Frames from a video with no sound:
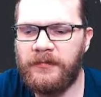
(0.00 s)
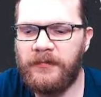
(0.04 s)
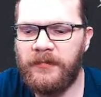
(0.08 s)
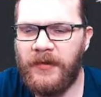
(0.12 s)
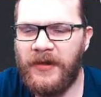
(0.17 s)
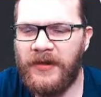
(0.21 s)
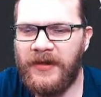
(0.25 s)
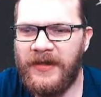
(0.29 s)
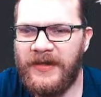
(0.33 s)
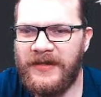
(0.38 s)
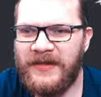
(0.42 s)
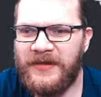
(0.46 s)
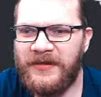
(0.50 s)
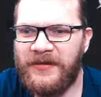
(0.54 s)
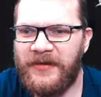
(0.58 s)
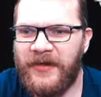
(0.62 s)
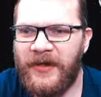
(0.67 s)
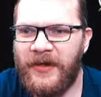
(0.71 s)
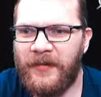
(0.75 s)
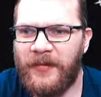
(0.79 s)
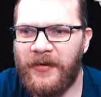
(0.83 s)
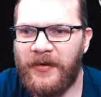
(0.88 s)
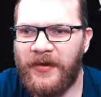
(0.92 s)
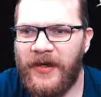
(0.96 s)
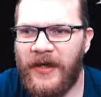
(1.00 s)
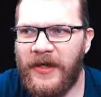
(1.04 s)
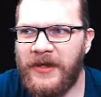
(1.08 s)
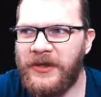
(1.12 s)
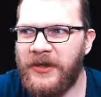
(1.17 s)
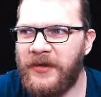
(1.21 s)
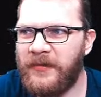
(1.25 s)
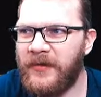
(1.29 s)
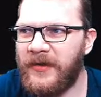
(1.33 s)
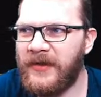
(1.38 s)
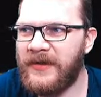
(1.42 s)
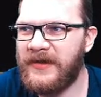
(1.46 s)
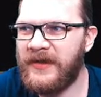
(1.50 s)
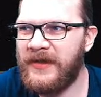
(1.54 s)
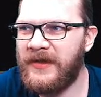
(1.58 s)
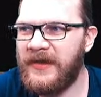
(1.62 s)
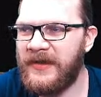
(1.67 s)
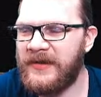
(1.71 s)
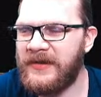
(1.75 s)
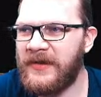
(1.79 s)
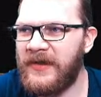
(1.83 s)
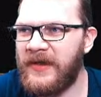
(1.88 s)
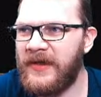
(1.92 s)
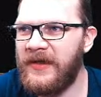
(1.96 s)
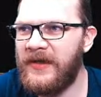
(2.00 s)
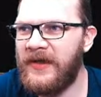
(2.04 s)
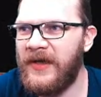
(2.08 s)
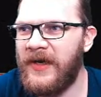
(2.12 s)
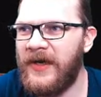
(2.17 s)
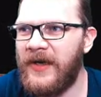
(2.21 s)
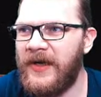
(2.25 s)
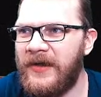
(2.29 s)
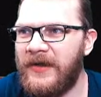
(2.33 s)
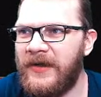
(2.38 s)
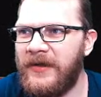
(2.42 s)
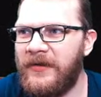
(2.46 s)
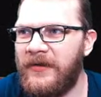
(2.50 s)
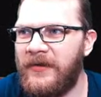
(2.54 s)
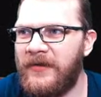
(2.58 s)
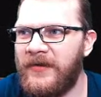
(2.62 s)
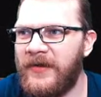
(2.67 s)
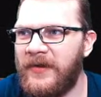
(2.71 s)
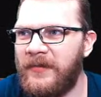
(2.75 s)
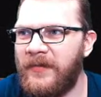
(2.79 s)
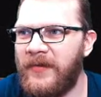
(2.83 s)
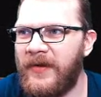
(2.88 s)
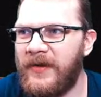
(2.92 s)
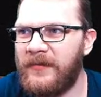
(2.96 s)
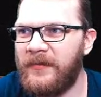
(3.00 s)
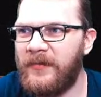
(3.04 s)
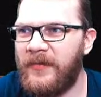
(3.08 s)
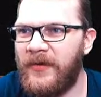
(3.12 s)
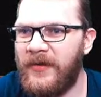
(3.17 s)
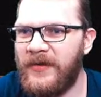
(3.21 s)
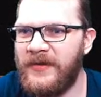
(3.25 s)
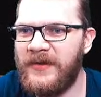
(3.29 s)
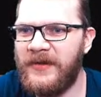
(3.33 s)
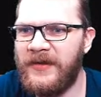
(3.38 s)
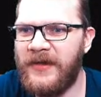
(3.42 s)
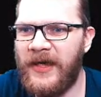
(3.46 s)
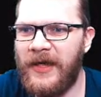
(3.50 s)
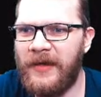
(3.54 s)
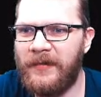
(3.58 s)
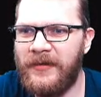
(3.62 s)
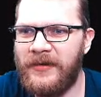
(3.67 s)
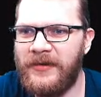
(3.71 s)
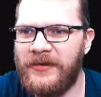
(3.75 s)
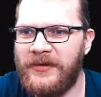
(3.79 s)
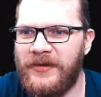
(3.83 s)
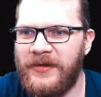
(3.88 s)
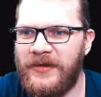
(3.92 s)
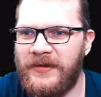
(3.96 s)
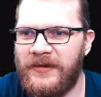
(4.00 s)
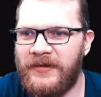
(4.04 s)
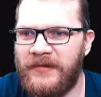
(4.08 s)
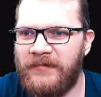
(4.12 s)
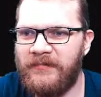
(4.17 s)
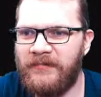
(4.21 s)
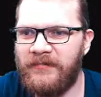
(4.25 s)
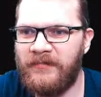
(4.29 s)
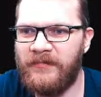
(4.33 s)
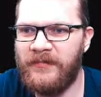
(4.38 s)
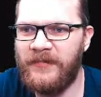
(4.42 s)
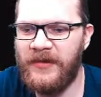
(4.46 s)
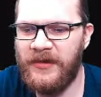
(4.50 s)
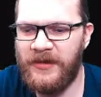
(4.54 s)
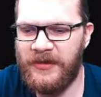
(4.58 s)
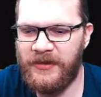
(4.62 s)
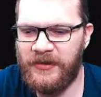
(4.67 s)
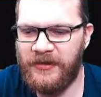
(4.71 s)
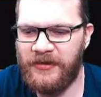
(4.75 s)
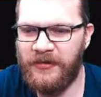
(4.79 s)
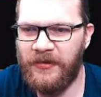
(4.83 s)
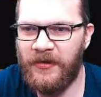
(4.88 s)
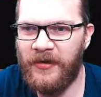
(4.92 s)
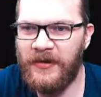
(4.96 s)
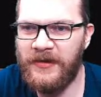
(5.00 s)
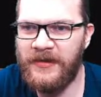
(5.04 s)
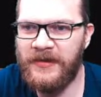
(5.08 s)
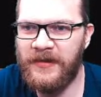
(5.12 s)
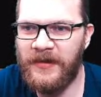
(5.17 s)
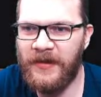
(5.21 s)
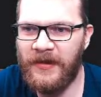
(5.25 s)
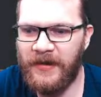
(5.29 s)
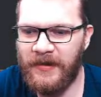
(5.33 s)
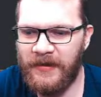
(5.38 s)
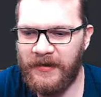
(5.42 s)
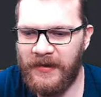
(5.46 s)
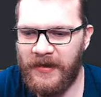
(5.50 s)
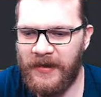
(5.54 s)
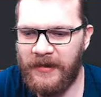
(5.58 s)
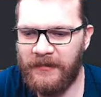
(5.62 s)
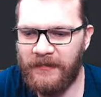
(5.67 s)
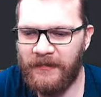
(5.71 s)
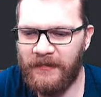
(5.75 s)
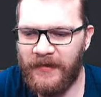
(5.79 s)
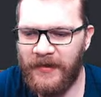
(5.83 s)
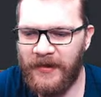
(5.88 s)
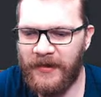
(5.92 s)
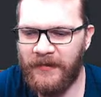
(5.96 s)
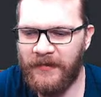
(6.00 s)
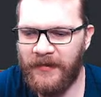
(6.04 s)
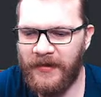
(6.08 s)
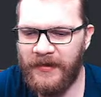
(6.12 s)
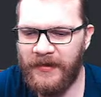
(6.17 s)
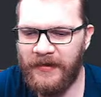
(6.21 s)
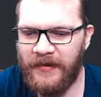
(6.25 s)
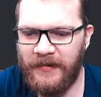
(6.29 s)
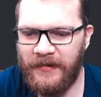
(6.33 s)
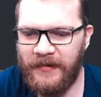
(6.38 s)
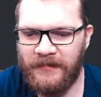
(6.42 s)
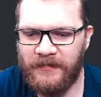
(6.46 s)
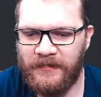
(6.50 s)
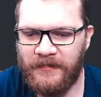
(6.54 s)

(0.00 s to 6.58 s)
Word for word: he doesn't trigger protection because he doesn't hit hard and all that po poison damage just destroys thing down very quickly.